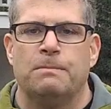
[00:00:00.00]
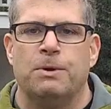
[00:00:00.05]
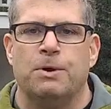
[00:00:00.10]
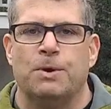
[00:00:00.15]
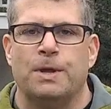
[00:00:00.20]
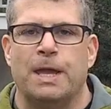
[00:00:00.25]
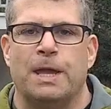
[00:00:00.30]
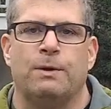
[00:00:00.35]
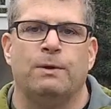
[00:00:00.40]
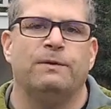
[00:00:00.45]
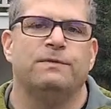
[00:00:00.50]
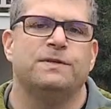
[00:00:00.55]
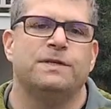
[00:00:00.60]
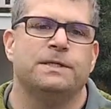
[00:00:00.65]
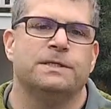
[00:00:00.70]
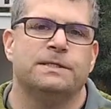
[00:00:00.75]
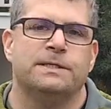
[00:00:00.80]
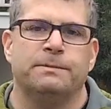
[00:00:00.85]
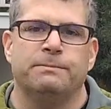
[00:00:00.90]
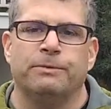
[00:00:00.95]
bokeh. We've
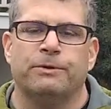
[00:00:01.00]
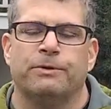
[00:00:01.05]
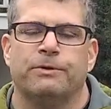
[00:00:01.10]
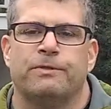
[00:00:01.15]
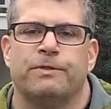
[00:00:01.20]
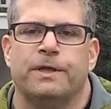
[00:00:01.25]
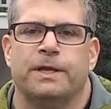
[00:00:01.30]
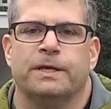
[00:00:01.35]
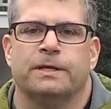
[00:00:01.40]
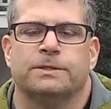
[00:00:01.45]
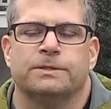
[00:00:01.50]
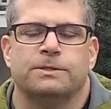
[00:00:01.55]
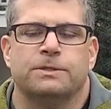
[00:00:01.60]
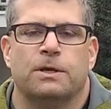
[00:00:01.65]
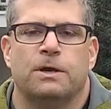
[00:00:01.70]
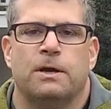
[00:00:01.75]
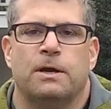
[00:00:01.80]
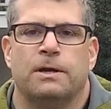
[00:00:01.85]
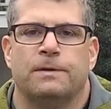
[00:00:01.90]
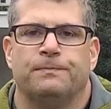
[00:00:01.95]
seen similar things
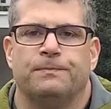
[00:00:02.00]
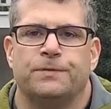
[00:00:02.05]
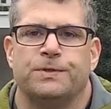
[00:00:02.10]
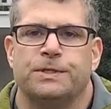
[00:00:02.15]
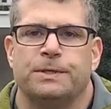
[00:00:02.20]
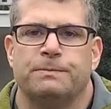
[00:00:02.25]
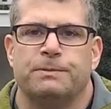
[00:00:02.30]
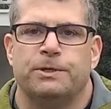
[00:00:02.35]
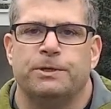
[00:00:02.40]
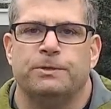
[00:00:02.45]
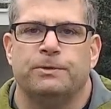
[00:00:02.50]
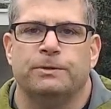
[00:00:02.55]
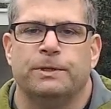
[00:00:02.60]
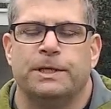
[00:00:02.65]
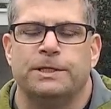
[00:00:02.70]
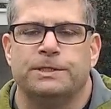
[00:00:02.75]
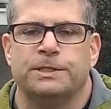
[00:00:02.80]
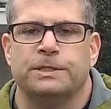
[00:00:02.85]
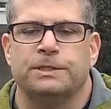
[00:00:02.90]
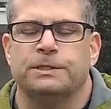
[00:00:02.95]
on some of the new
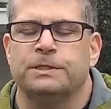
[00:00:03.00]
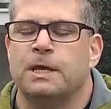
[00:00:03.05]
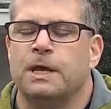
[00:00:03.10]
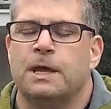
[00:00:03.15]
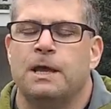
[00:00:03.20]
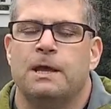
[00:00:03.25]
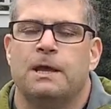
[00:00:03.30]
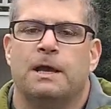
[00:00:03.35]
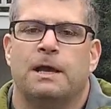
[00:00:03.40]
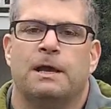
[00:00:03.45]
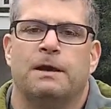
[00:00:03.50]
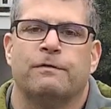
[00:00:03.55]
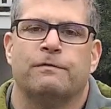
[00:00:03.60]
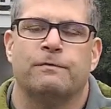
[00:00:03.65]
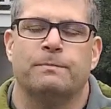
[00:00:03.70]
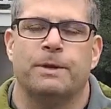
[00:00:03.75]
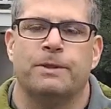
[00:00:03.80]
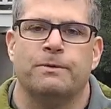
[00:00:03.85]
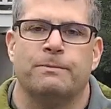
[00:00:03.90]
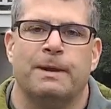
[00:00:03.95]
lenses uh,
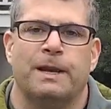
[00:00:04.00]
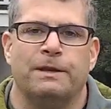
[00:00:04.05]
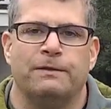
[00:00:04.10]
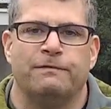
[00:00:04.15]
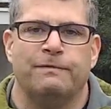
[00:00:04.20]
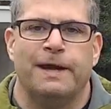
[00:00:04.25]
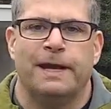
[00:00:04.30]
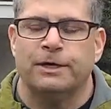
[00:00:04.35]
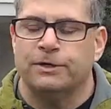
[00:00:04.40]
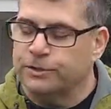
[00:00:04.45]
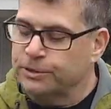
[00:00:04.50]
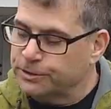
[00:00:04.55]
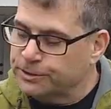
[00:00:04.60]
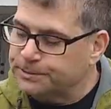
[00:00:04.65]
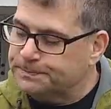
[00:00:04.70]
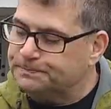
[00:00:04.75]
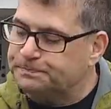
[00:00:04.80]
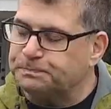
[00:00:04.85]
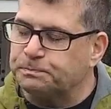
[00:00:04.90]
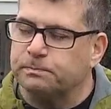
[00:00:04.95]
from other manufacturers.